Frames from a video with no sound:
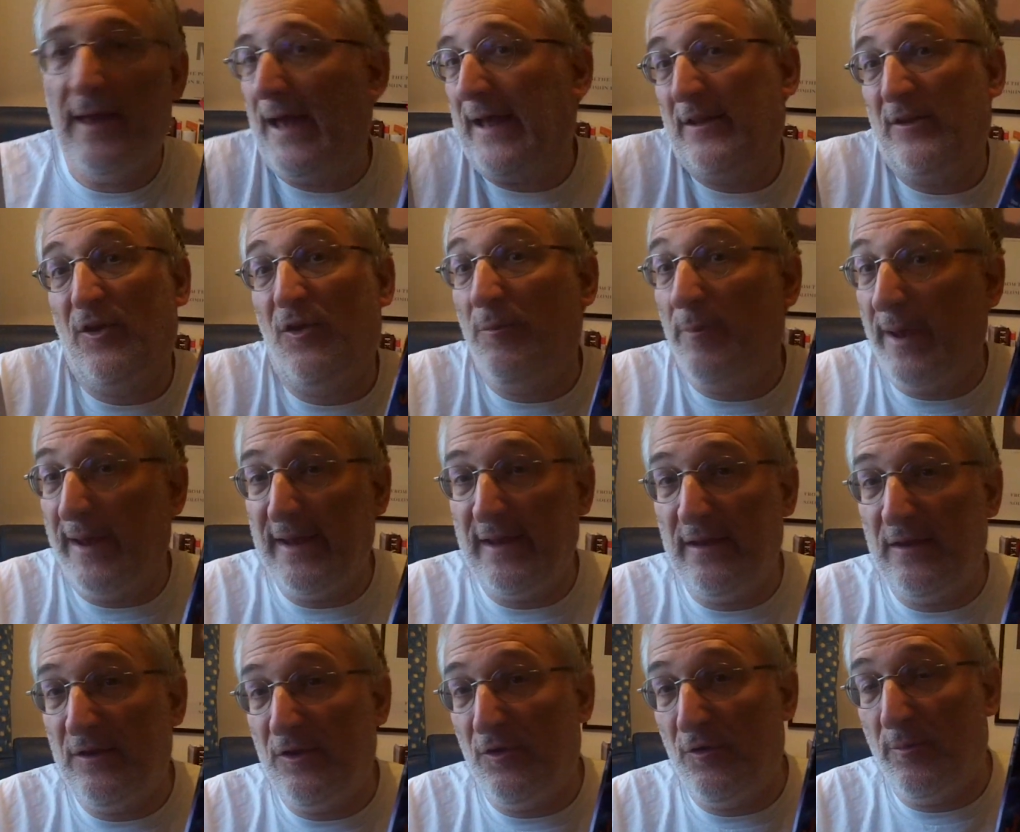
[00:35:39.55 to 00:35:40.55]
And you
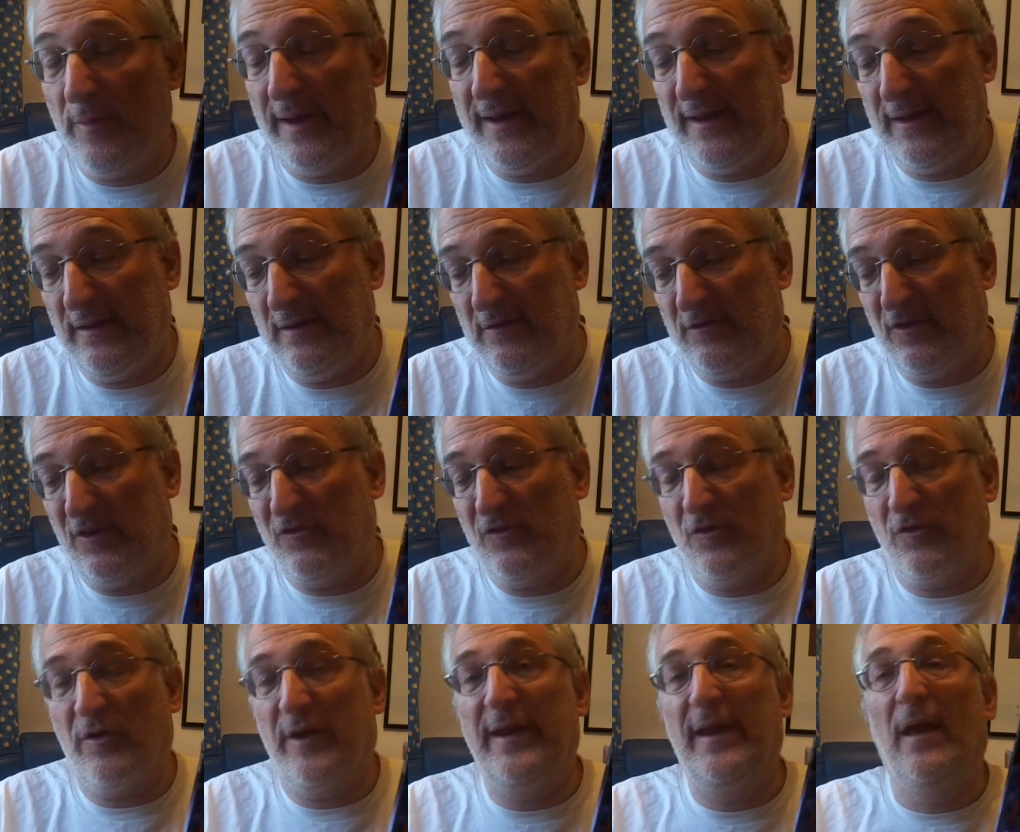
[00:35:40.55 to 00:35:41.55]
may
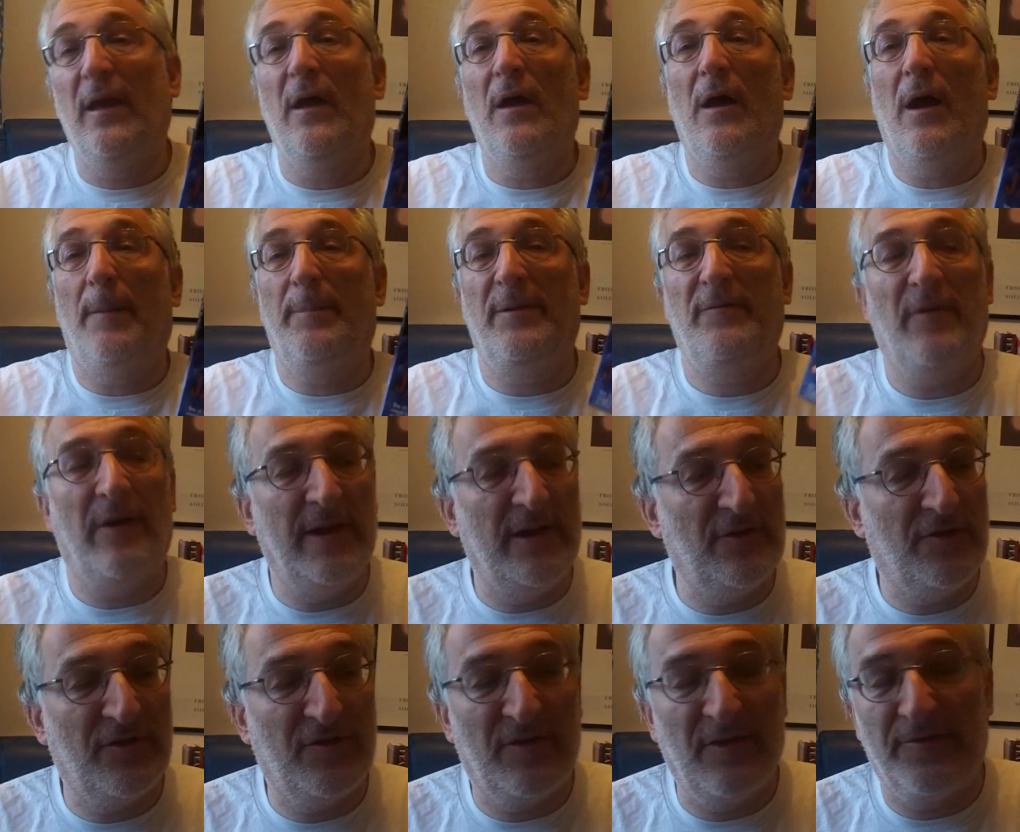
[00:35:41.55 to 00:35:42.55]
disagree. I'd be very
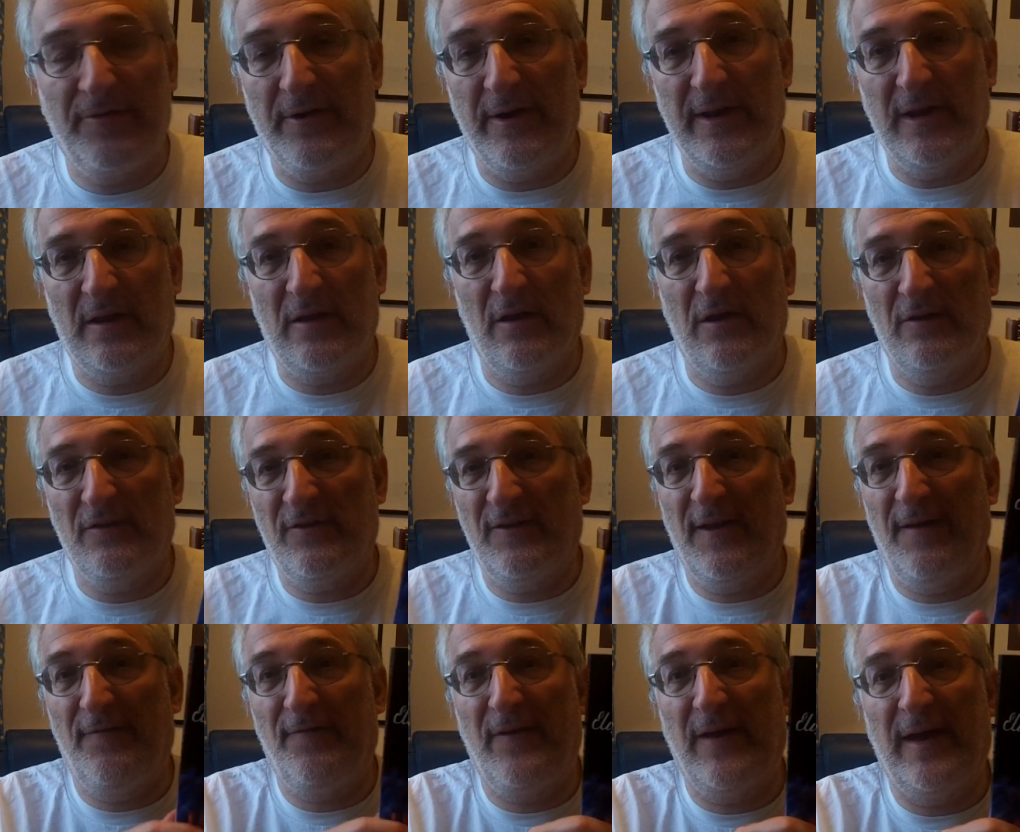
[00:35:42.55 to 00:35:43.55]
interested if there are any
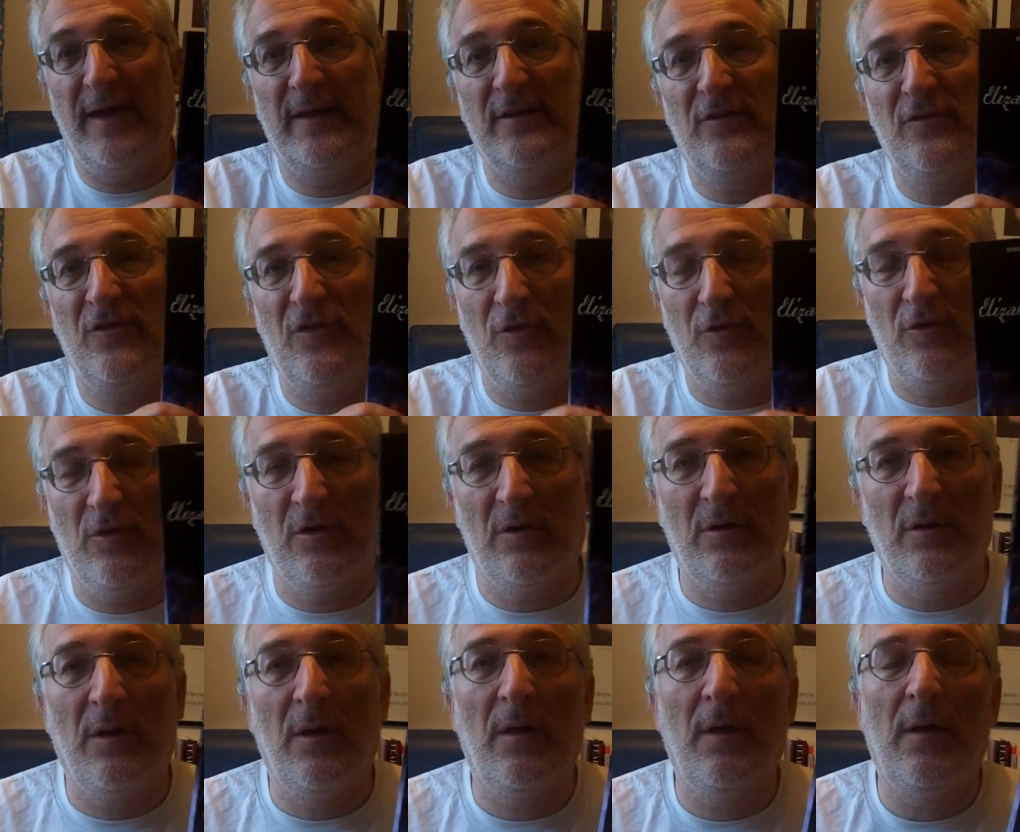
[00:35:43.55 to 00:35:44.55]
Coetzee fans who
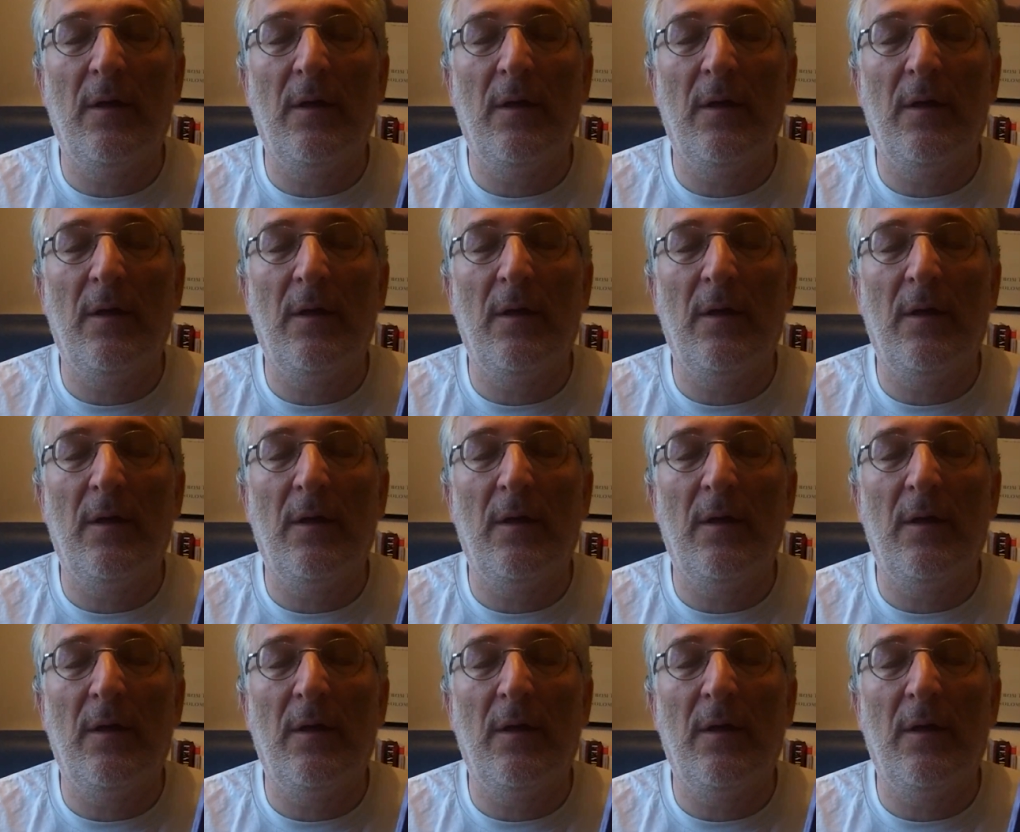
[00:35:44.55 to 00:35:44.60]
can